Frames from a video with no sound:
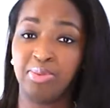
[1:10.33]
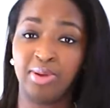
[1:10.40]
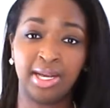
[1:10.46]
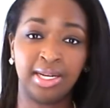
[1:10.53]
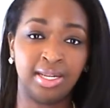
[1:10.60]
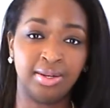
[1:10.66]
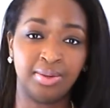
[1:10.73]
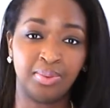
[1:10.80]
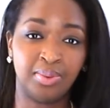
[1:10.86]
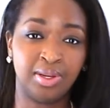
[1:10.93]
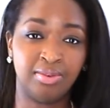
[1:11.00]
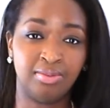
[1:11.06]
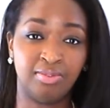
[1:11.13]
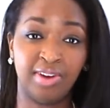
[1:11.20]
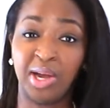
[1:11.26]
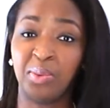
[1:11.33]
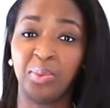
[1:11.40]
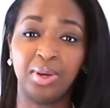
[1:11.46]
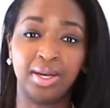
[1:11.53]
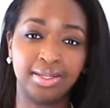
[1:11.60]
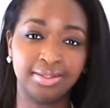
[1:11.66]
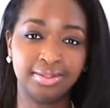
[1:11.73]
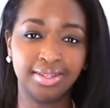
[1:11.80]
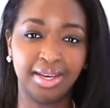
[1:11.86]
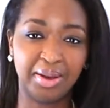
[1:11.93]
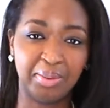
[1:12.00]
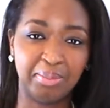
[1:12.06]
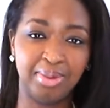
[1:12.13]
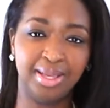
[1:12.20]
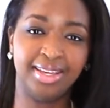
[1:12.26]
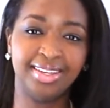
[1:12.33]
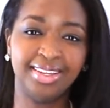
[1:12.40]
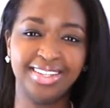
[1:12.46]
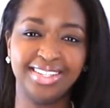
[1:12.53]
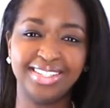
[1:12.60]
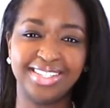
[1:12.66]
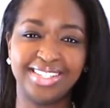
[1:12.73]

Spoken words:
pregnant on round 1.